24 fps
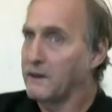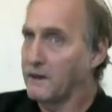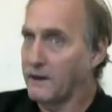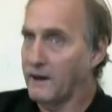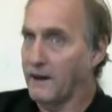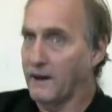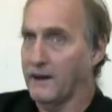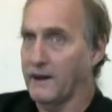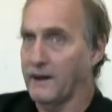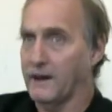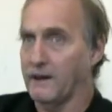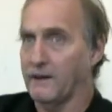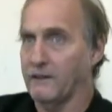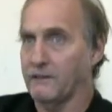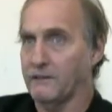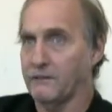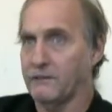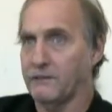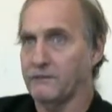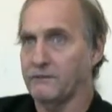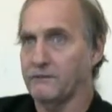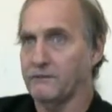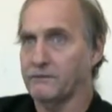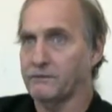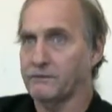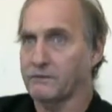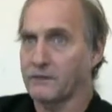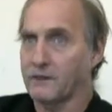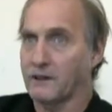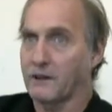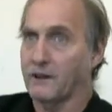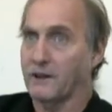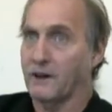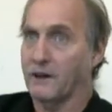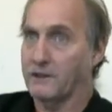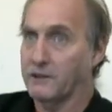I
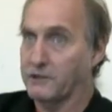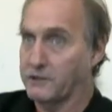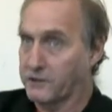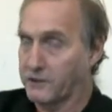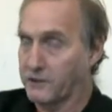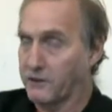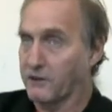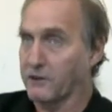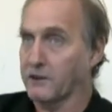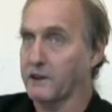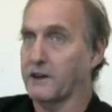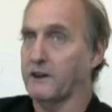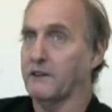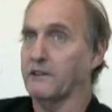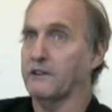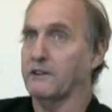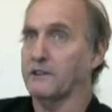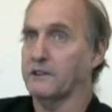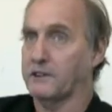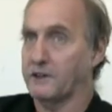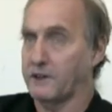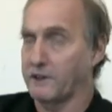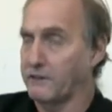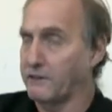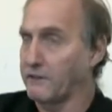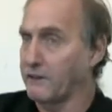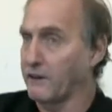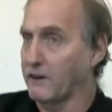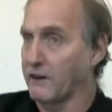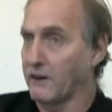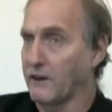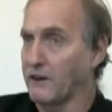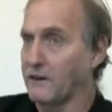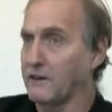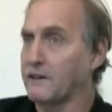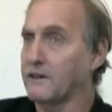used to go to Carrie and Sharon a
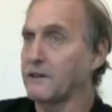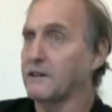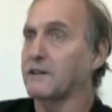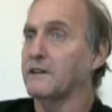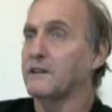lot.